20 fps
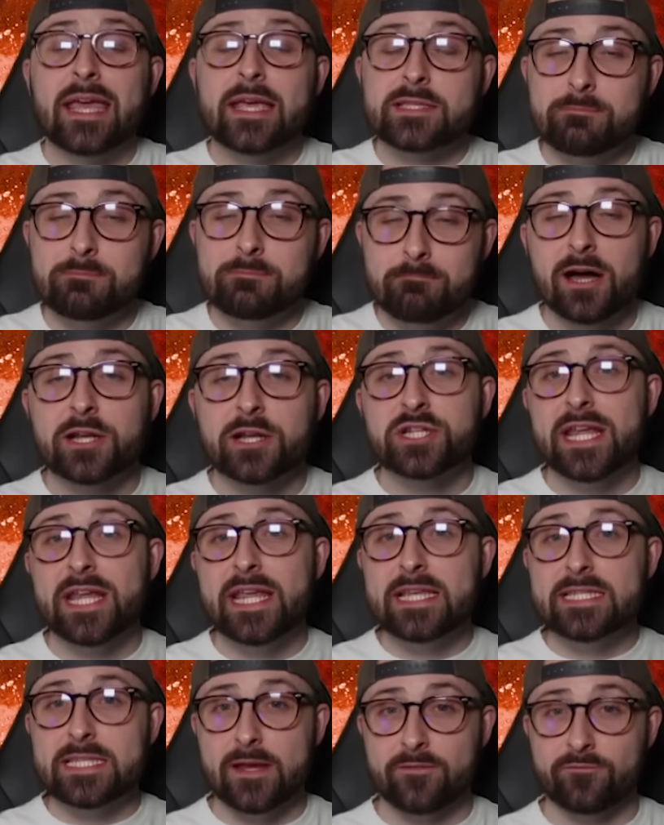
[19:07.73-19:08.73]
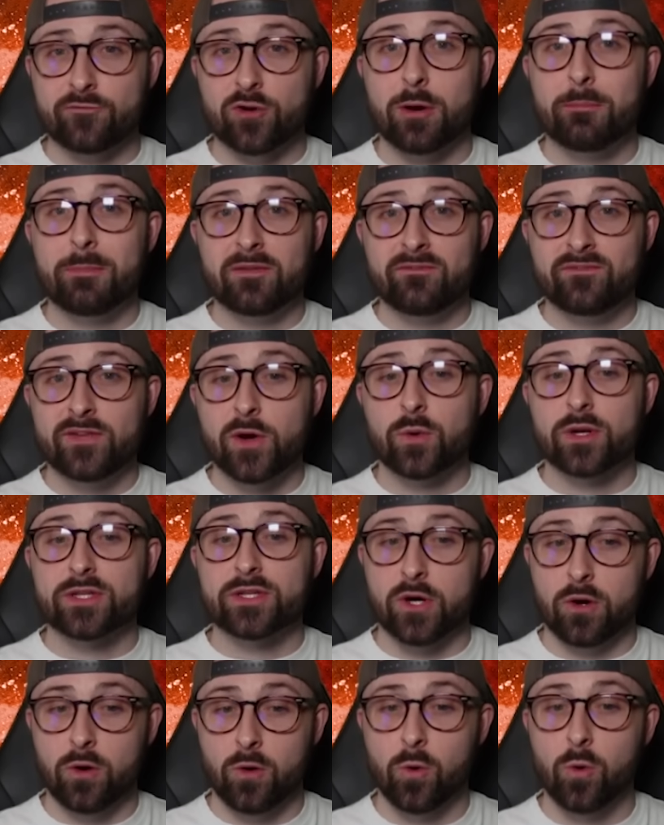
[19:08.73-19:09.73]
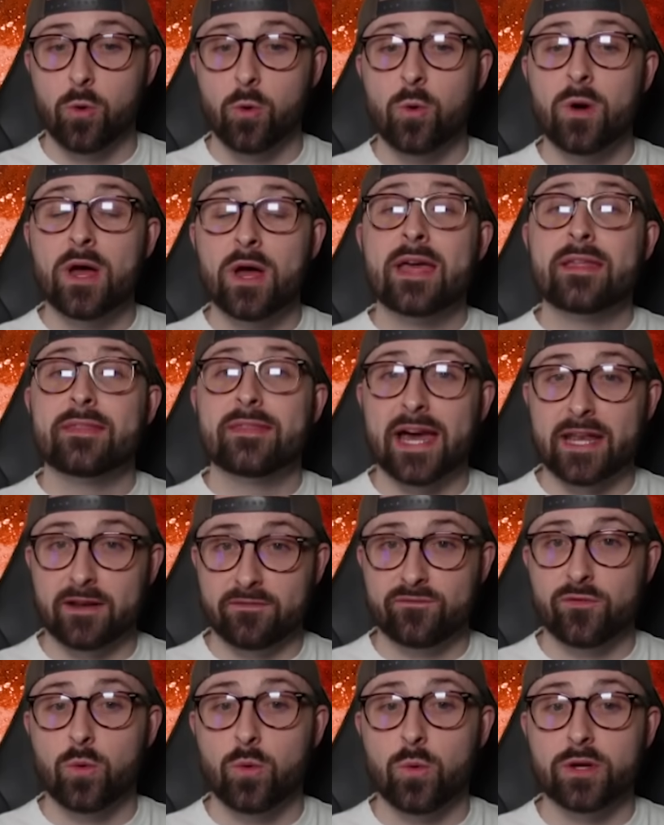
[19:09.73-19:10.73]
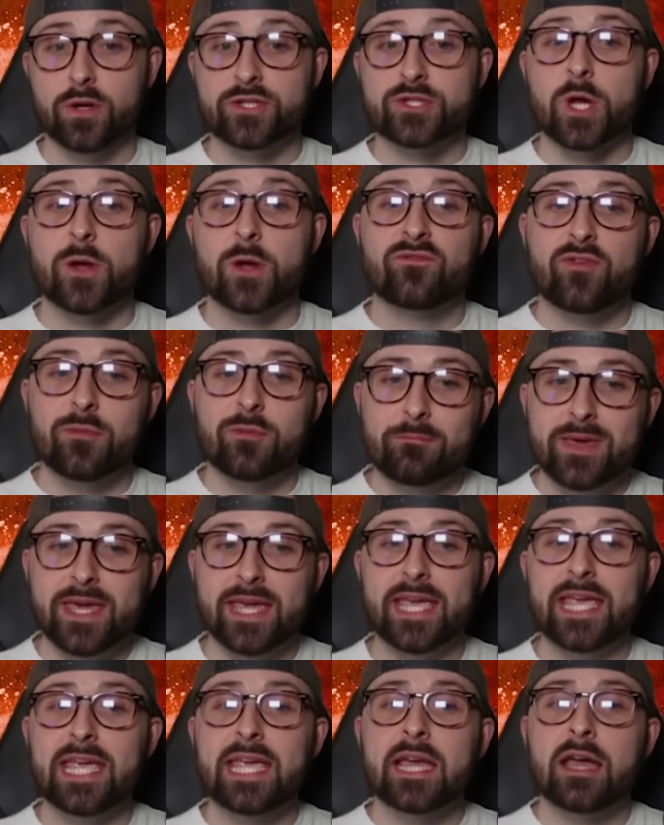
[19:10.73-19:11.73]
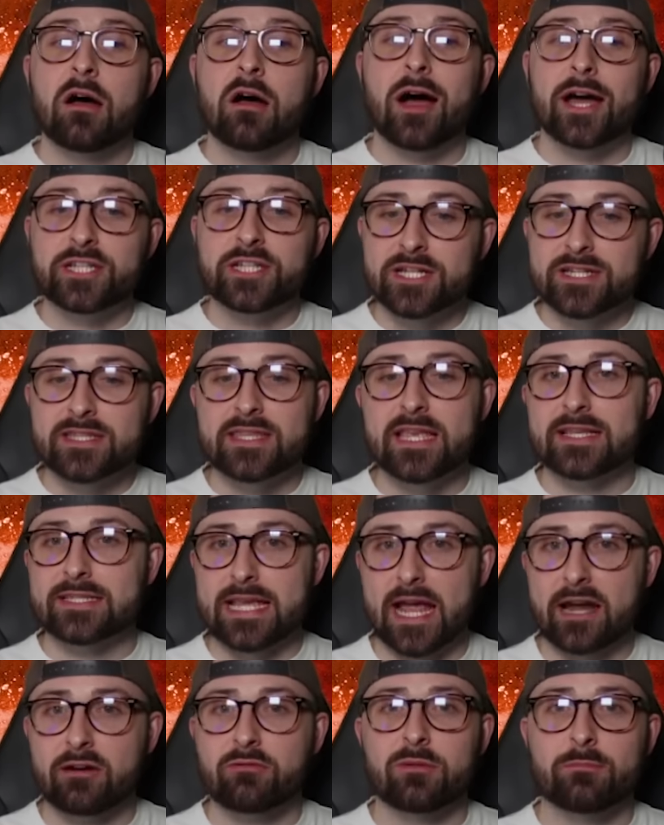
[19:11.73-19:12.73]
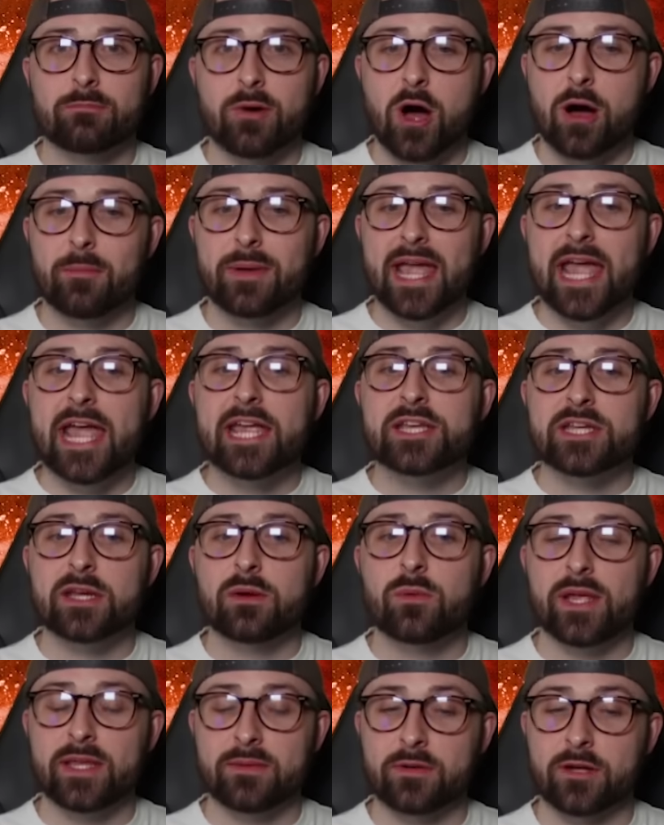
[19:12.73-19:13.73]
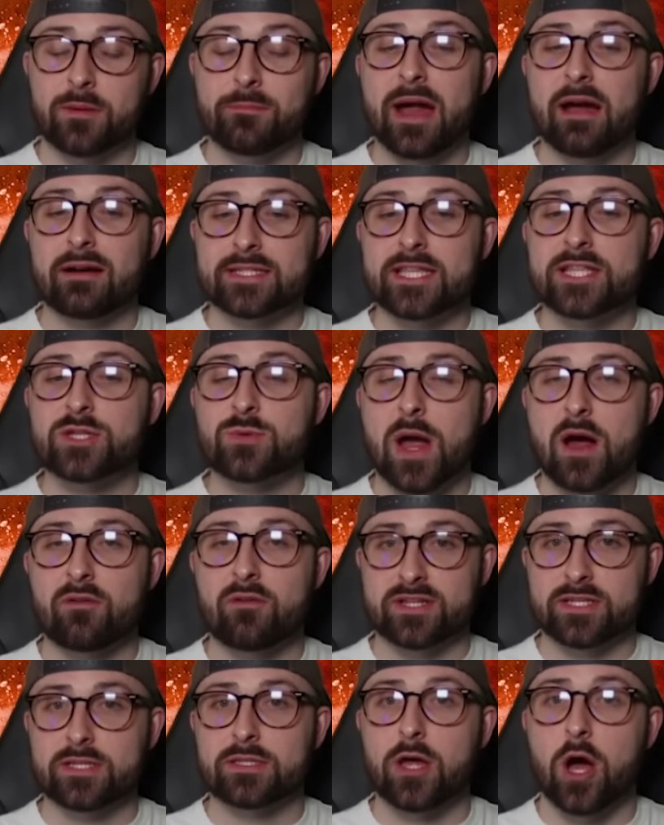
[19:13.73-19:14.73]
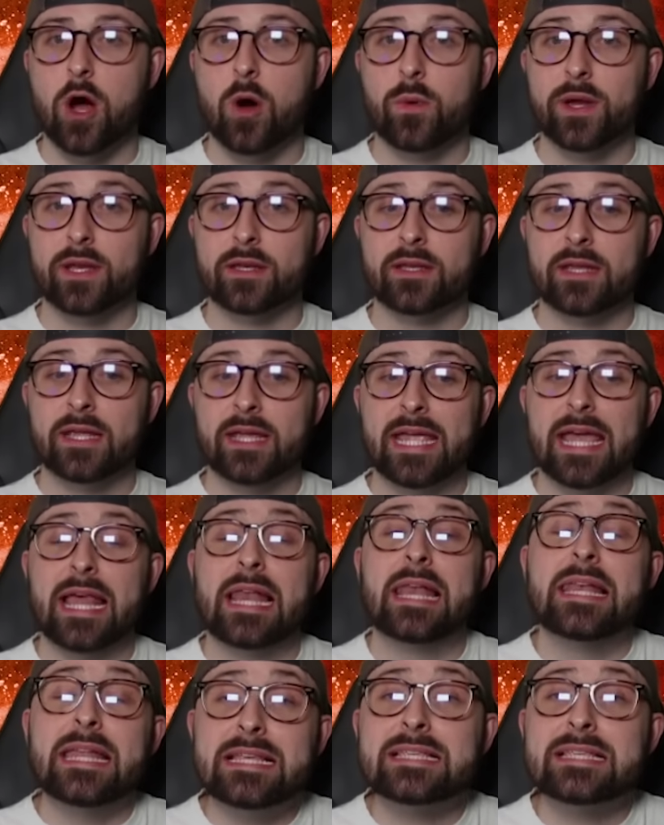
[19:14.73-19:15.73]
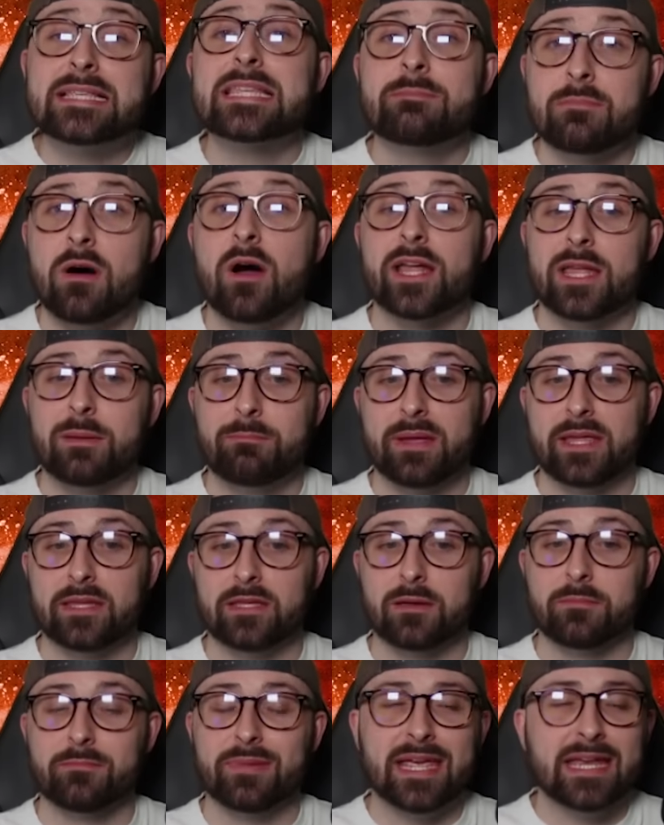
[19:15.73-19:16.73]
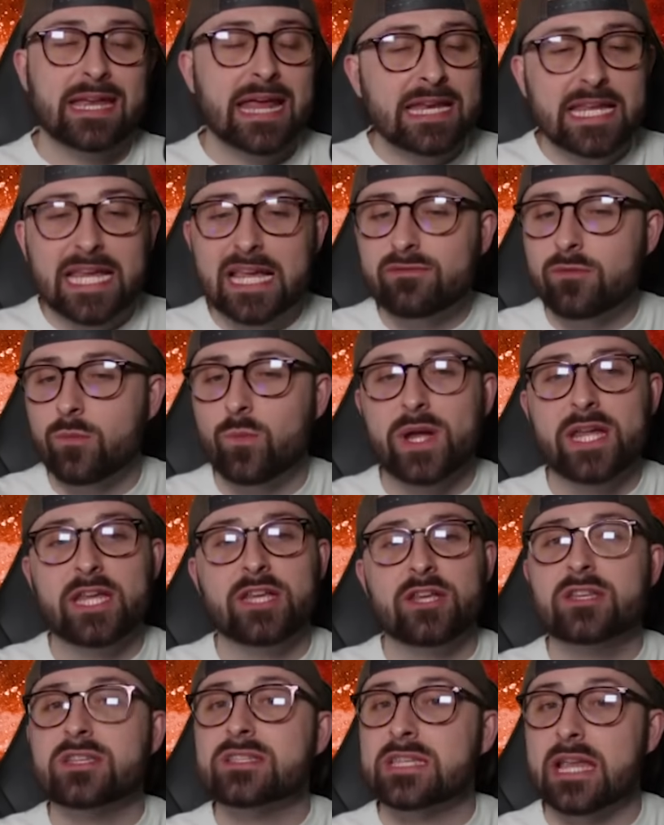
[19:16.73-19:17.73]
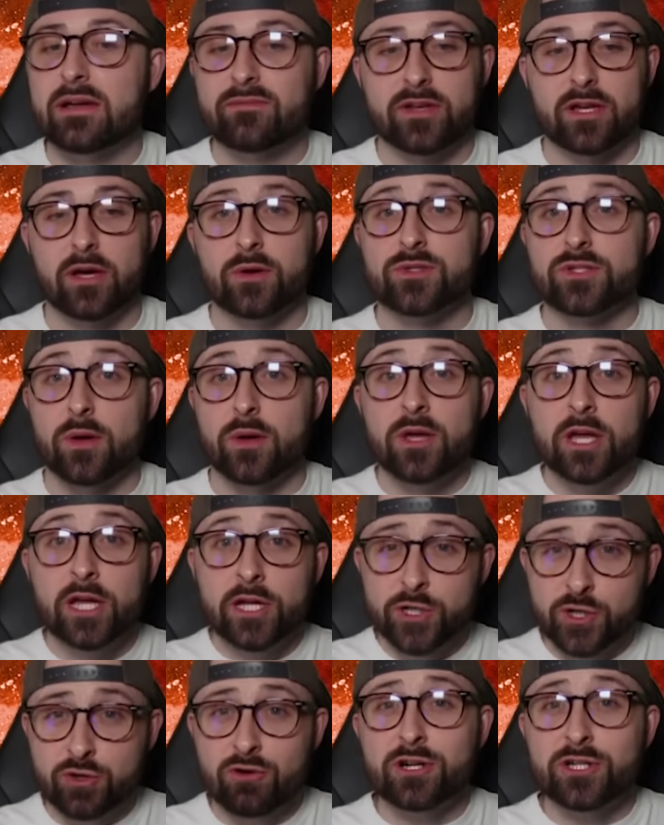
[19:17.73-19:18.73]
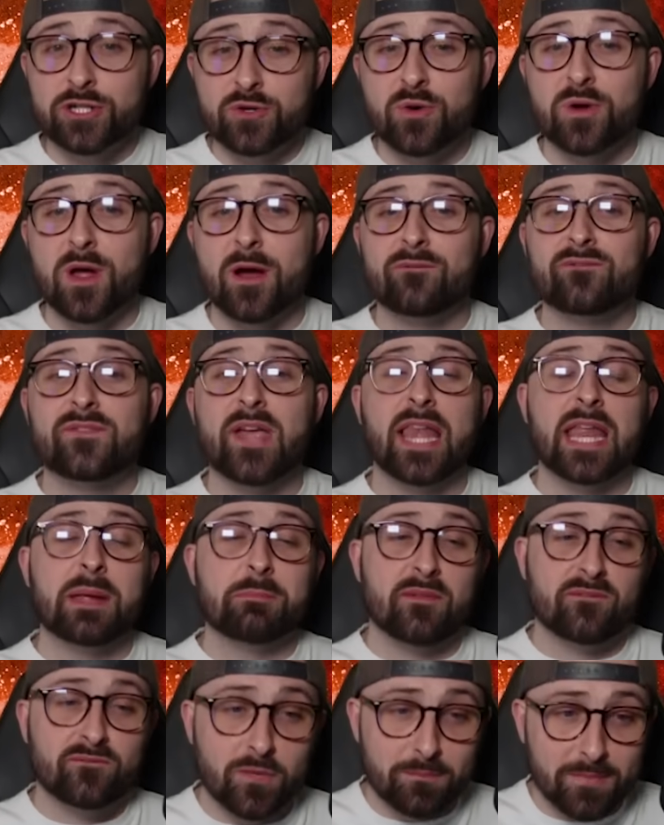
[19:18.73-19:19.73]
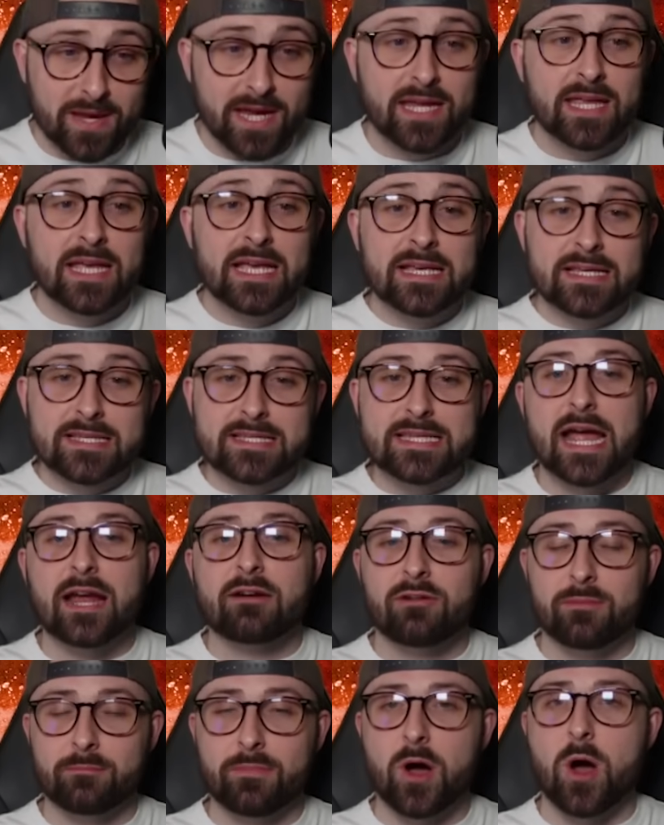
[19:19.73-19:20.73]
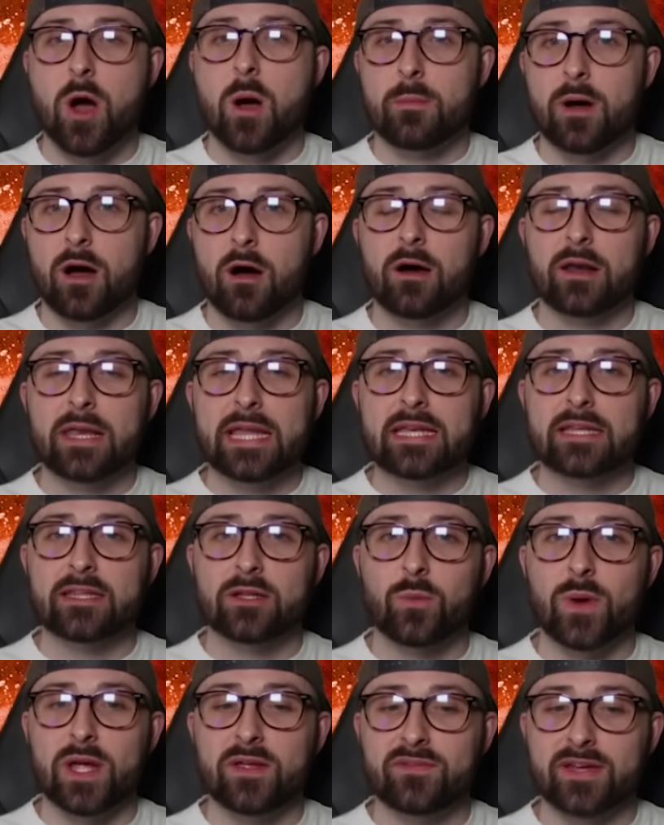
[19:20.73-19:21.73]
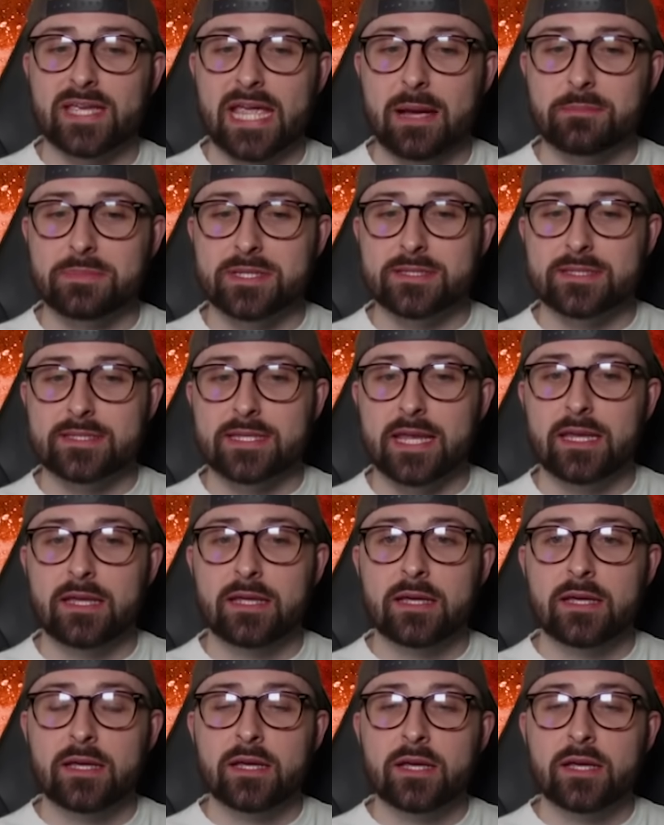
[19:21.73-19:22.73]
It's much easier for a midfielder to haul than a forward. So for me, I just think Saka and Palmer edge it in comparison to Alvarez and Darwin, at least in my opinion. But in any given week, you just never know. So trust your gut feeling. But for me, Saka and Palmer are leading the way for captaincy.